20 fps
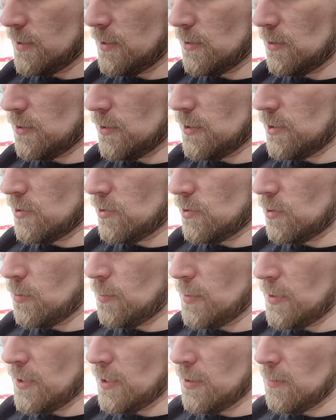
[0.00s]
it doesn't
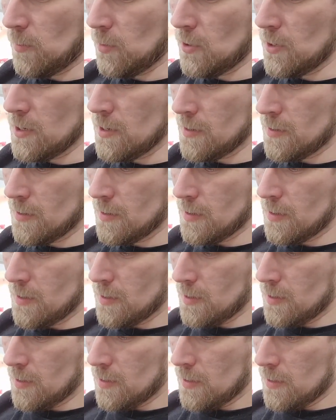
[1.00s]
open anymore,
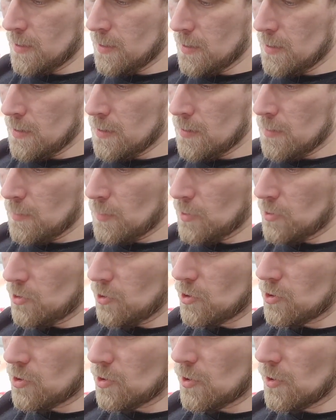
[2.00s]
but
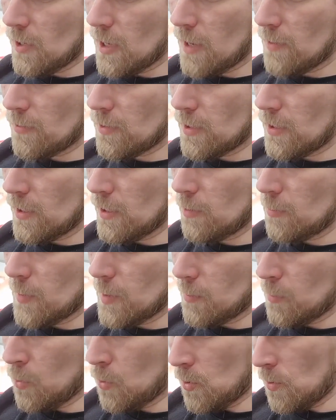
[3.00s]
just to have it a little
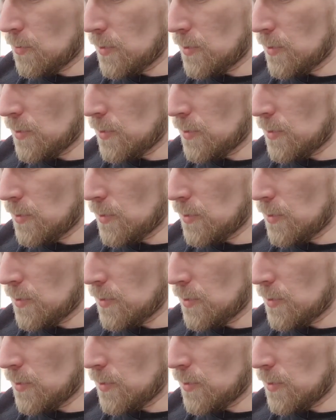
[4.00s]
bit more